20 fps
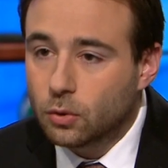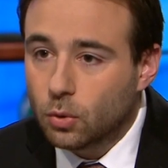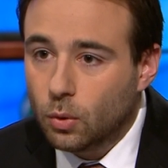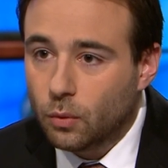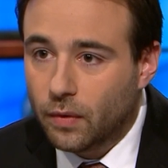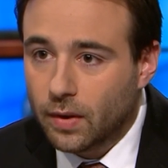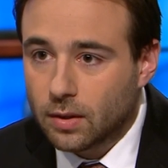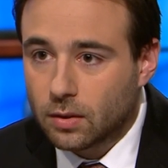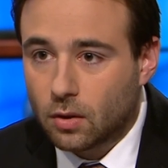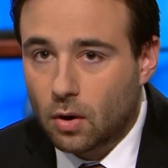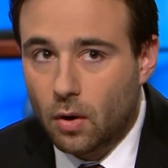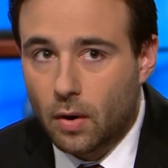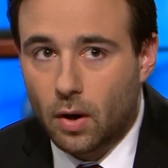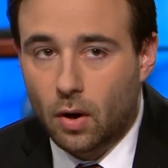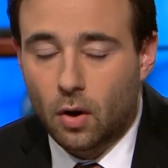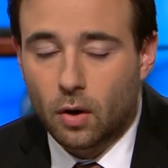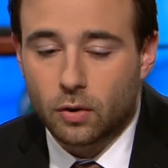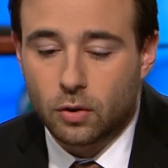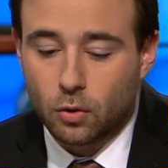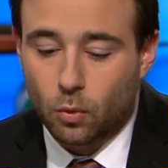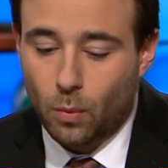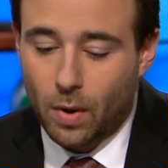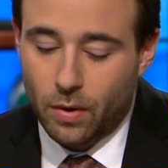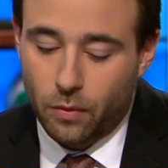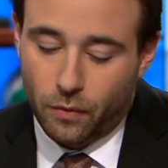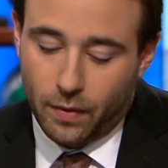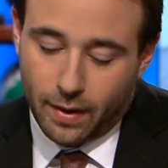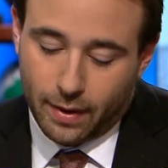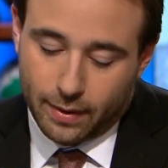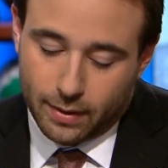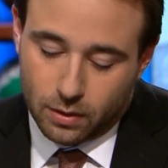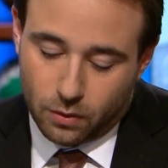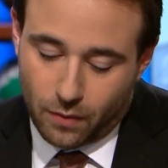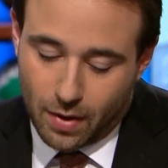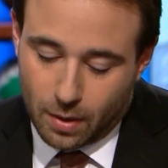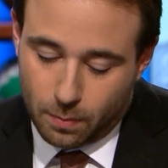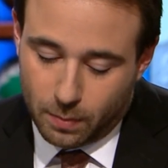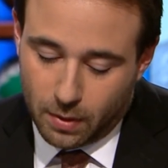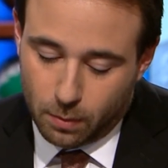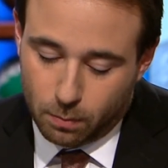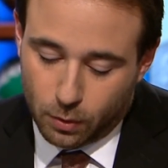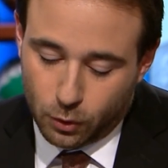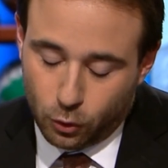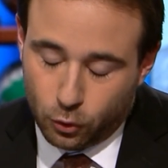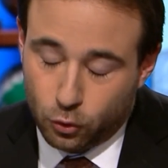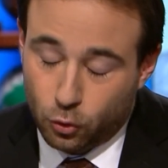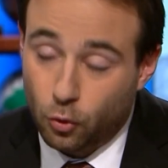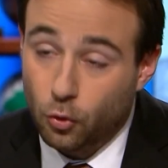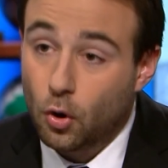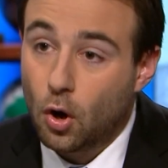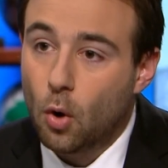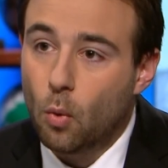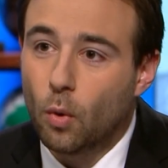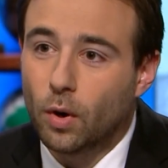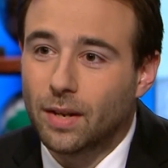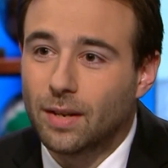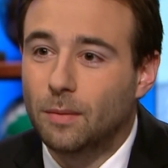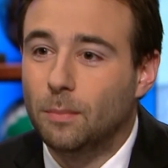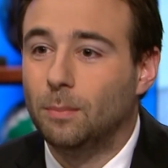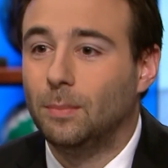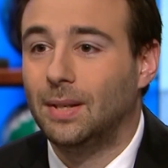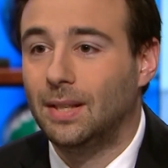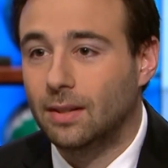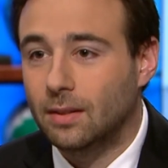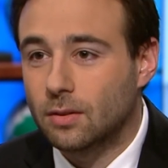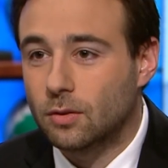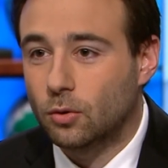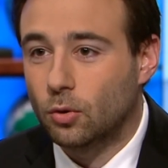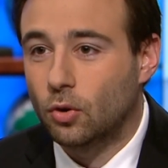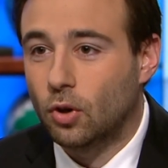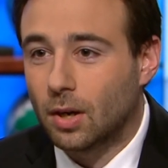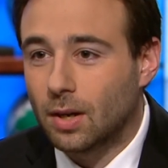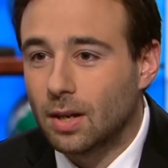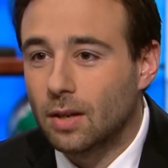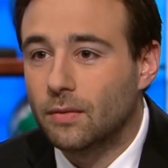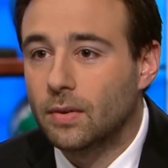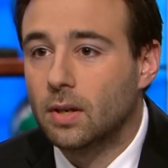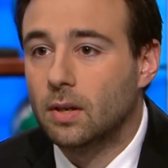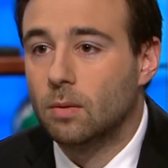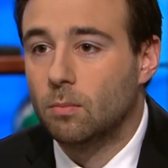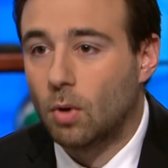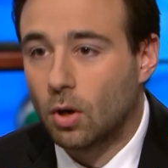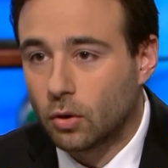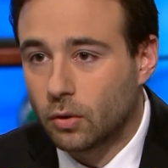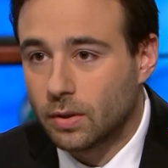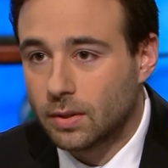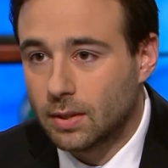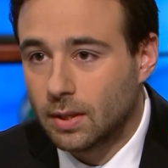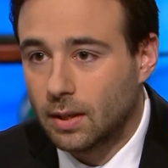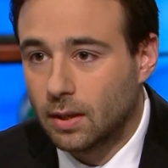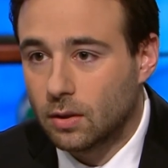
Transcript: two things going on. So one thing is that people used to know what it means to not live in a democracy,